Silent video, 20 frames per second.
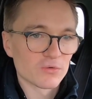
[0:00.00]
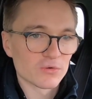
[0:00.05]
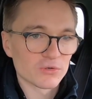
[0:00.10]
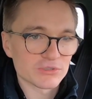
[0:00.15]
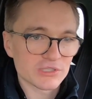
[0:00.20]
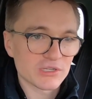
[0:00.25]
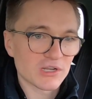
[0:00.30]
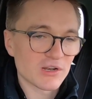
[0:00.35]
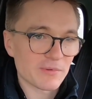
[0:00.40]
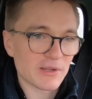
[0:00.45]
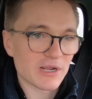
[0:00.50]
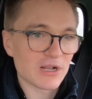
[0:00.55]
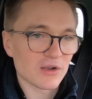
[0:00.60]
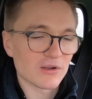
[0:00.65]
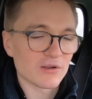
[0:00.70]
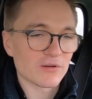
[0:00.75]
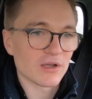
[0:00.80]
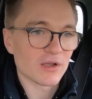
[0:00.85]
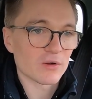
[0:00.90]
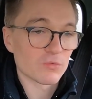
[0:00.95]
We're also going to be
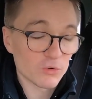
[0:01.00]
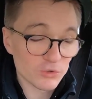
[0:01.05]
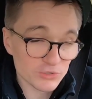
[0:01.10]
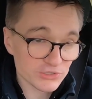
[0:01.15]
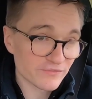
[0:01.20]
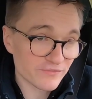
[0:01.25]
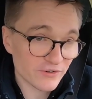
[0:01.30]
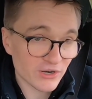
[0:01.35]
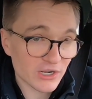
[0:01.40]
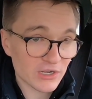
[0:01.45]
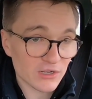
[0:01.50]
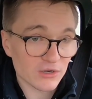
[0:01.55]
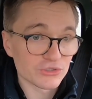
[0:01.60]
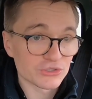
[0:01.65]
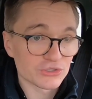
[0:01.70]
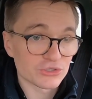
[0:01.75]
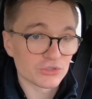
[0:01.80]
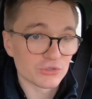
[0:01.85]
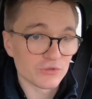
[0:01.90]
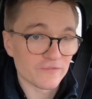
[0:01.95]
uh, we're also very
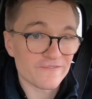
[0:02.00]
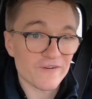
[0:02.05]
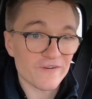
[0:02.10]
close to